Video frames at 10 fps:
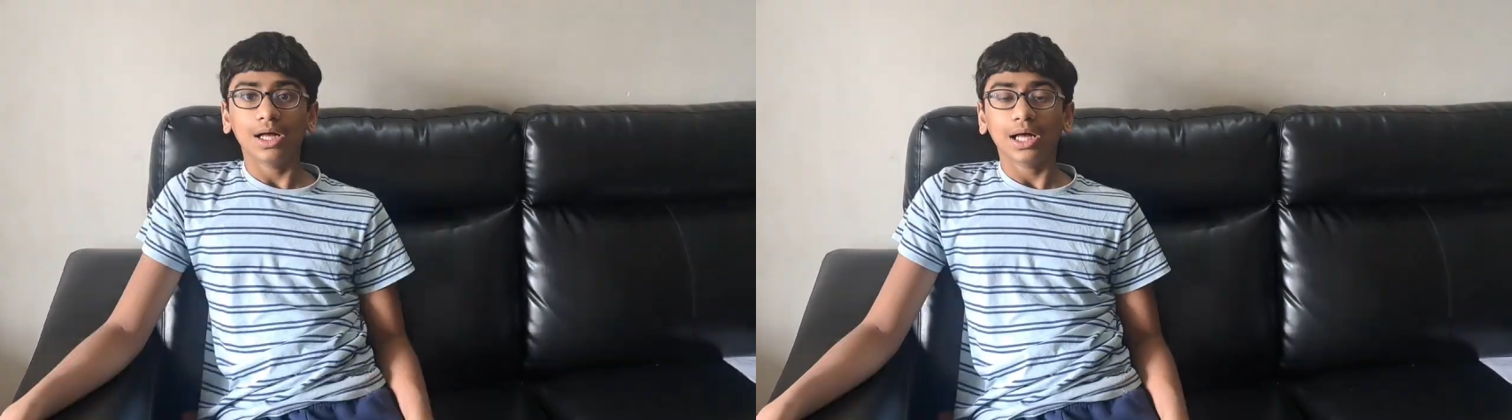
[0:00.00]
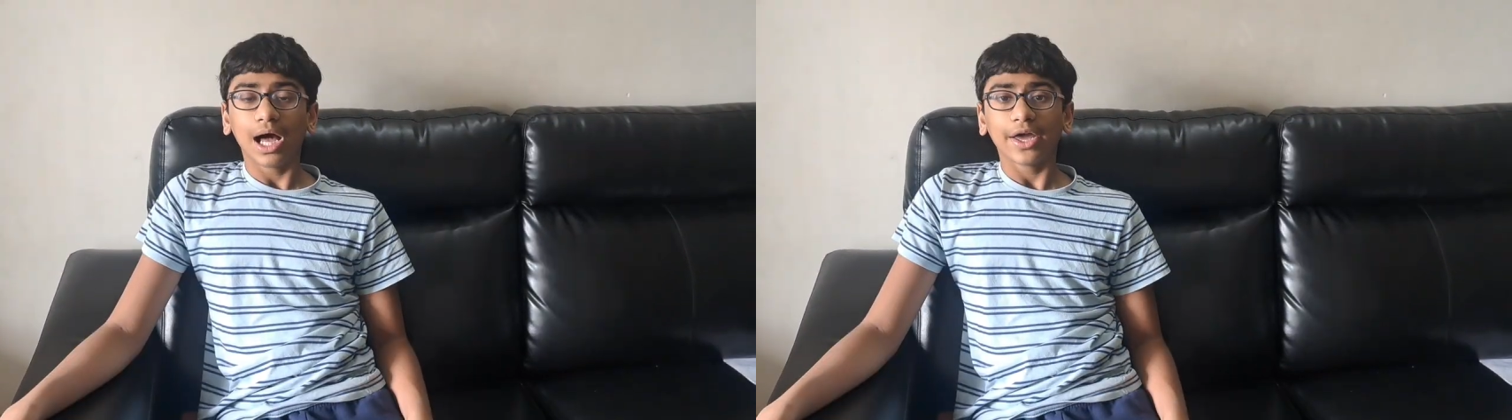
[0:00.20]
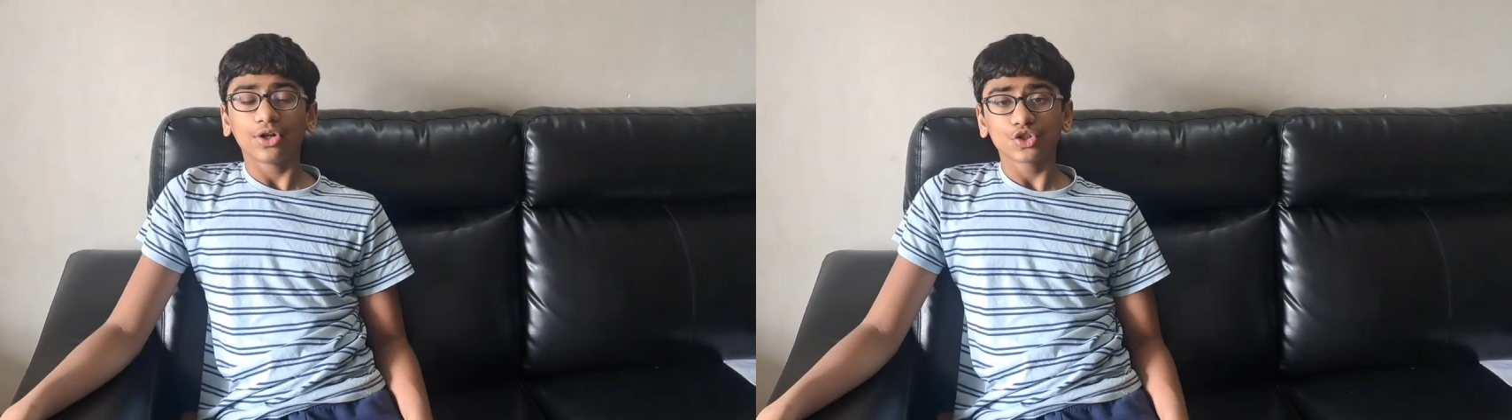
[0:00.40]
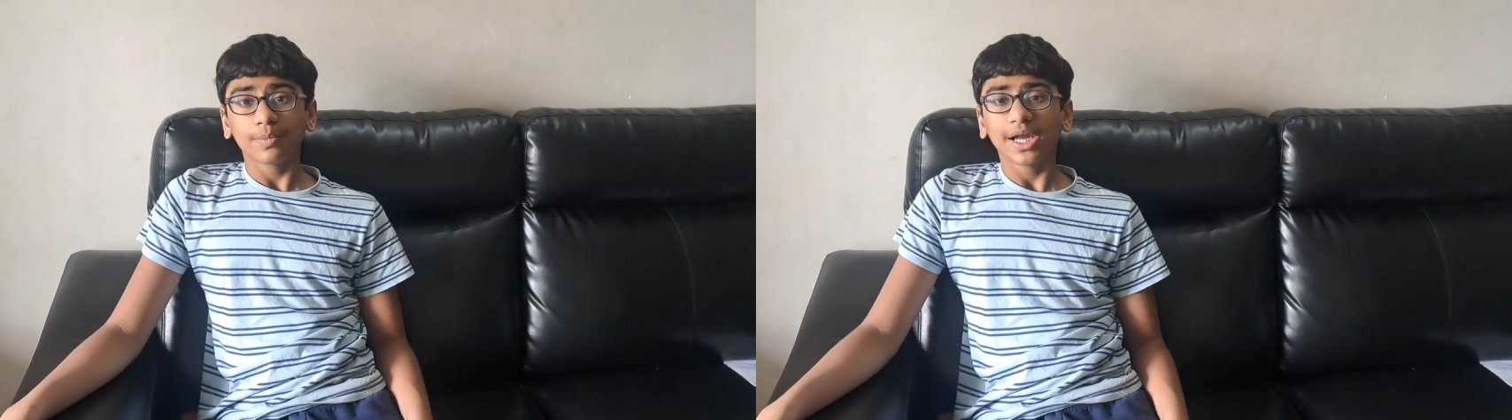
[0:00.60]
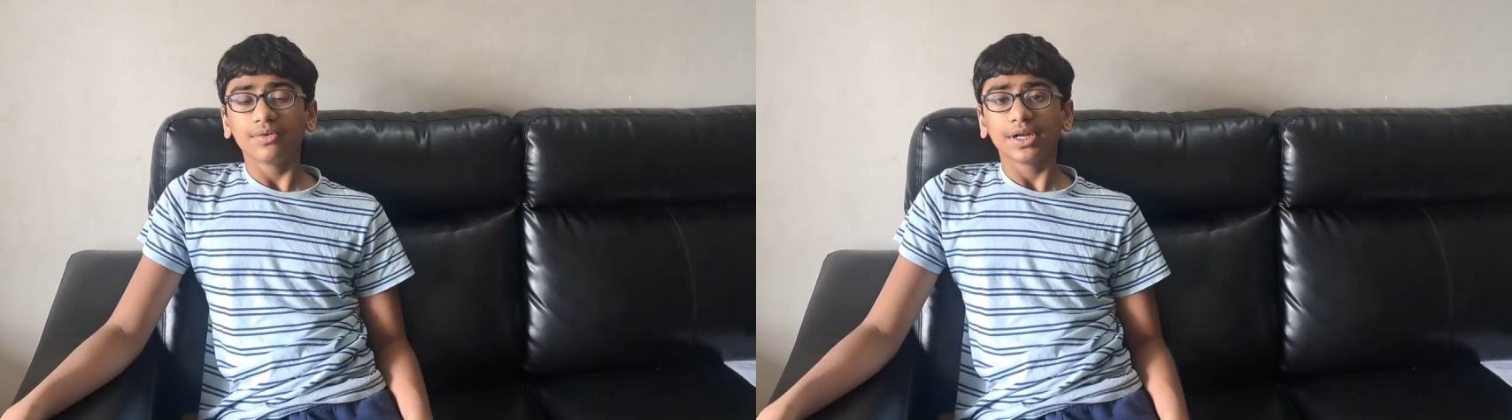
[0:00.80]
I also
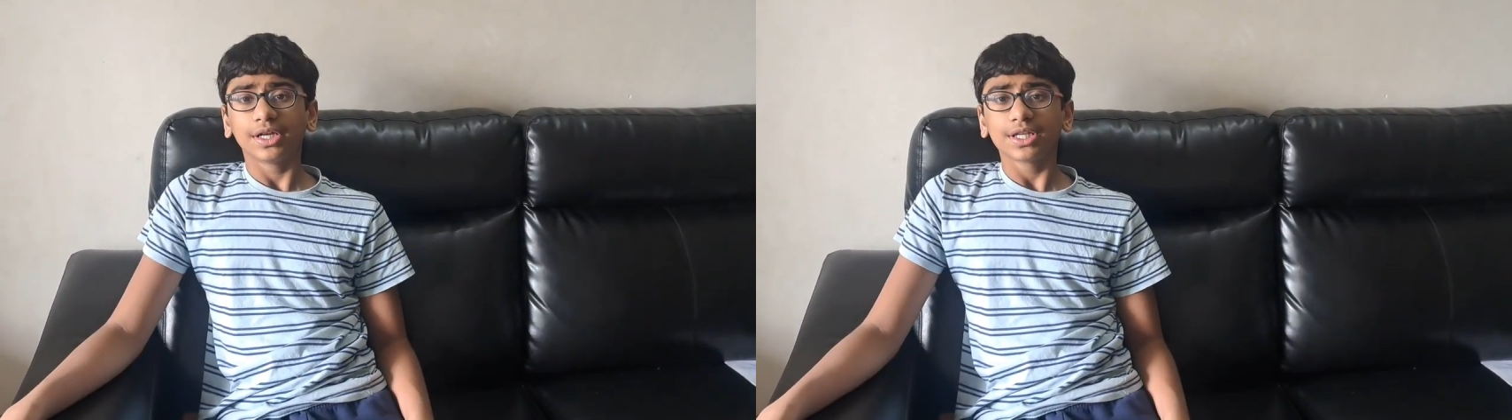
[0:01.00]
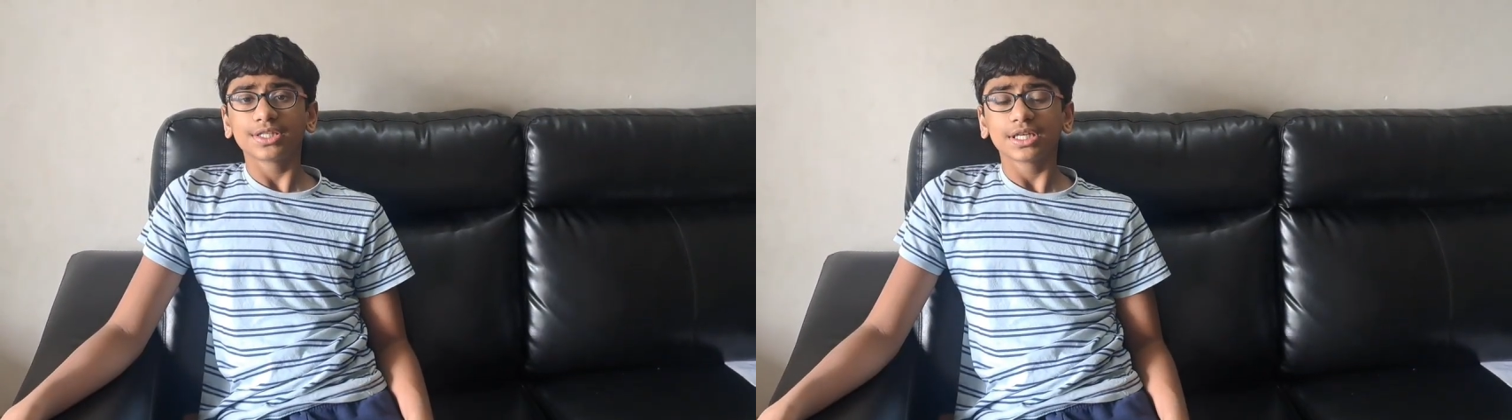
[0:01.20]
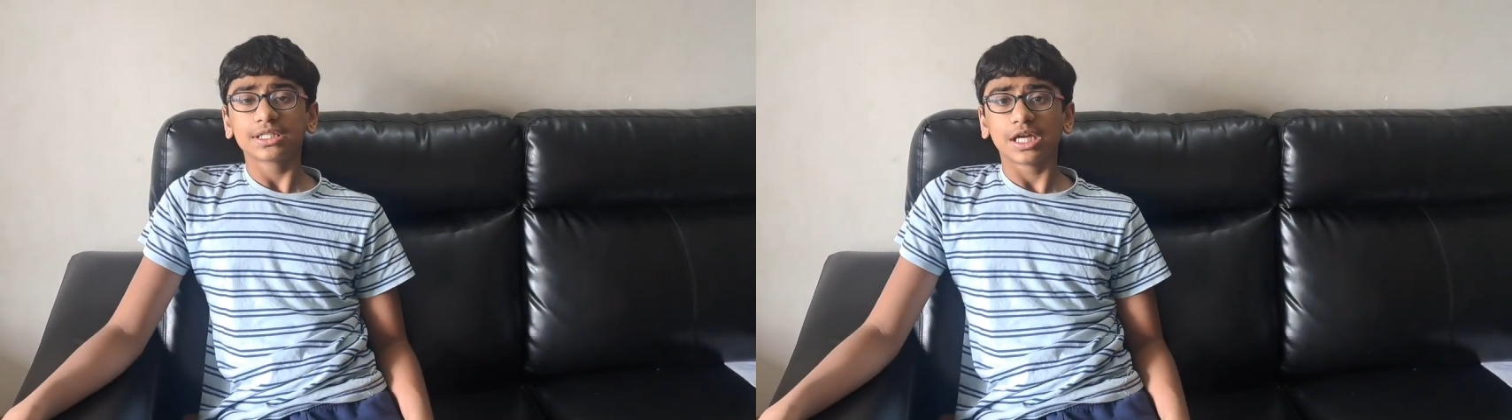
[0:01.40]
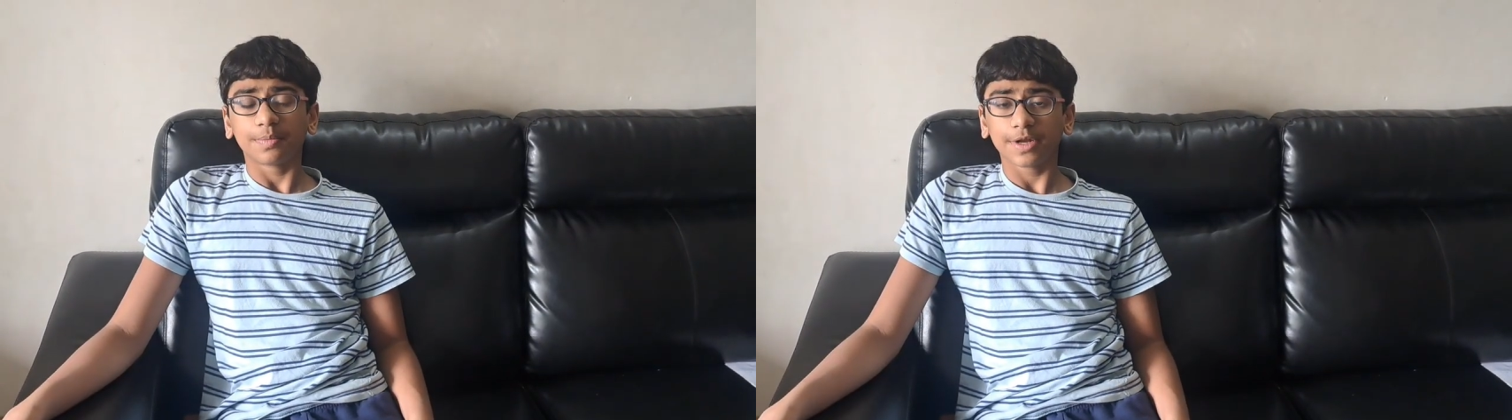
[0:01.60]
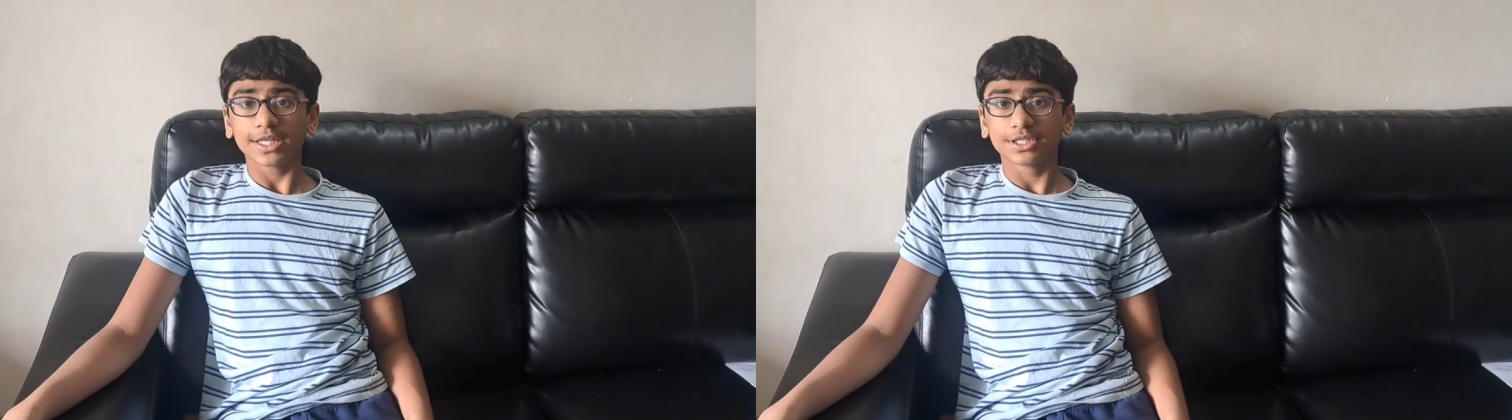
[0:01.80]
made one interesting
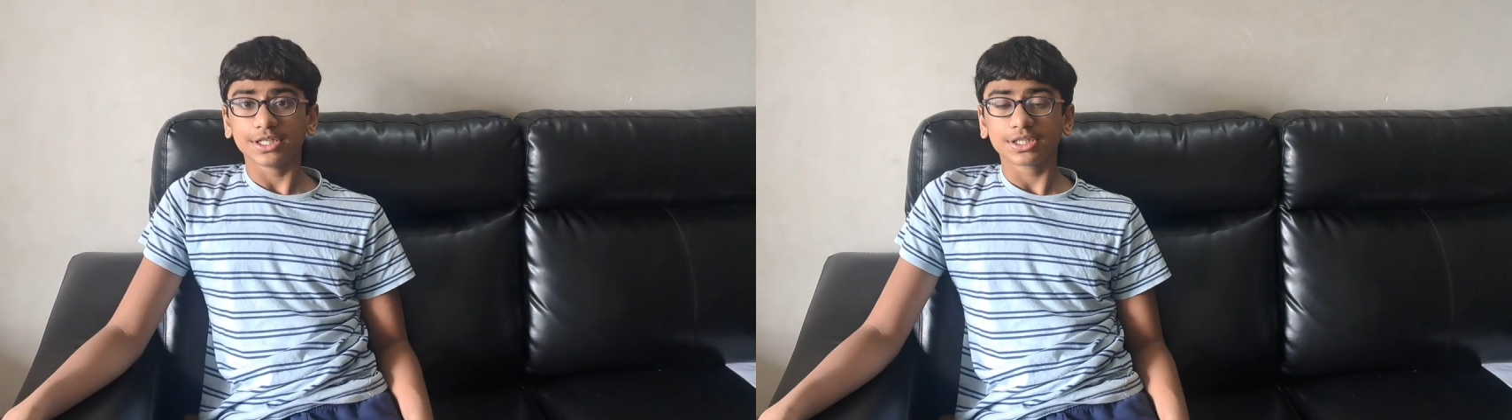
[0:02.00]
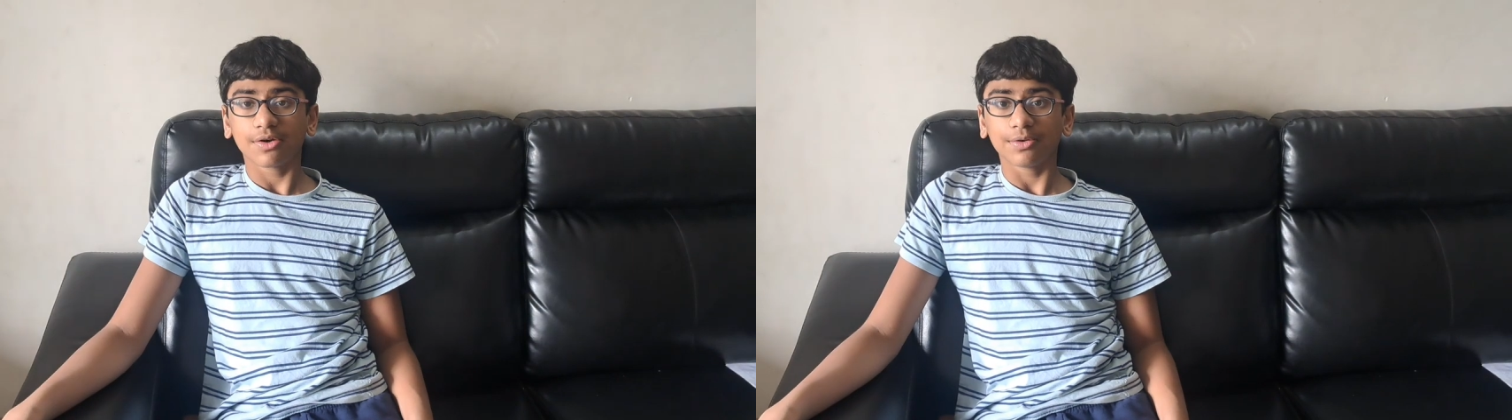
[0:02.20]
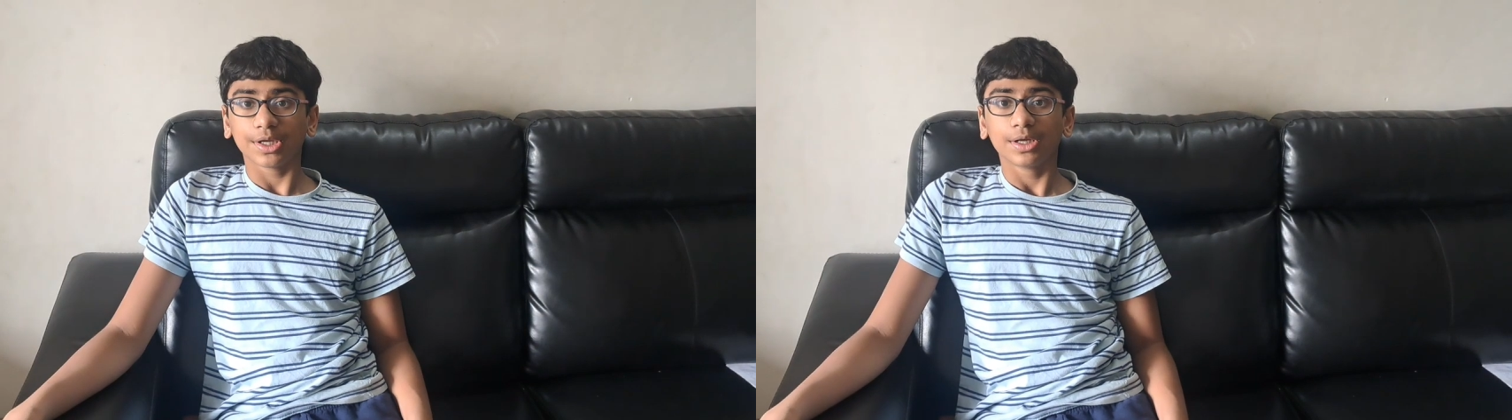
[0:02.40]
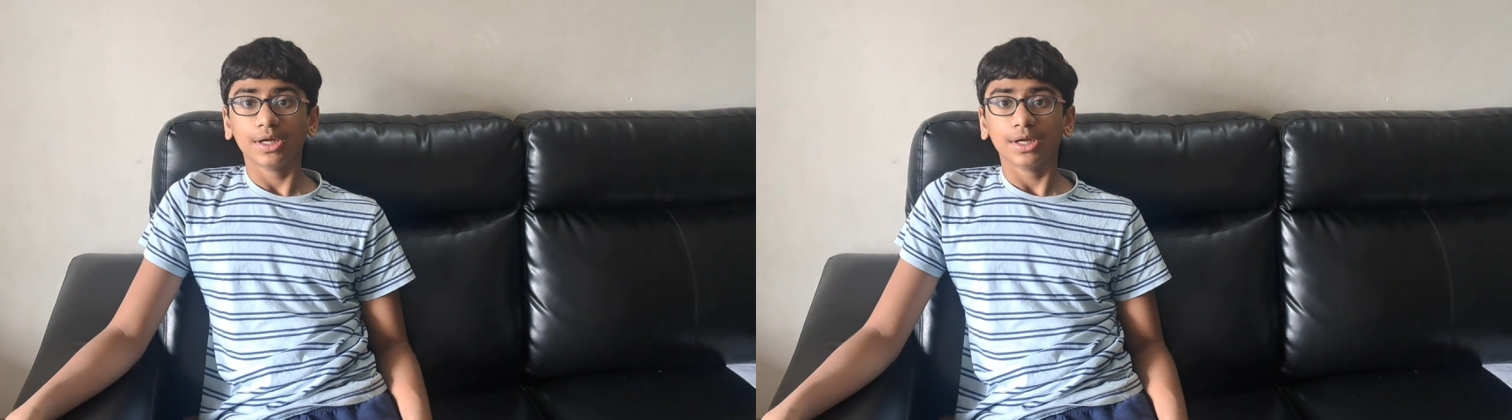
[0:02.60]
surprise discovery.